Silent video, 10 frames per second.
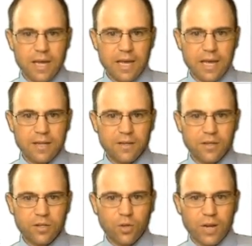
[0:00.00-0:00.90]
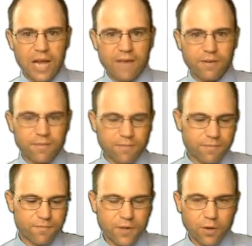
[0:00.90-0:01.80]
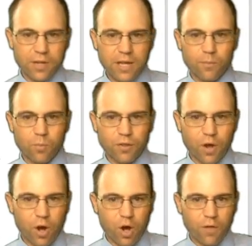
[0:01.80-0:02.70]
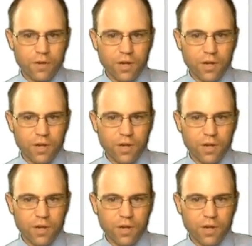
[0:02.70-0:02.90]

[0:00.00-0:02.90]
And you would have it filled in with all the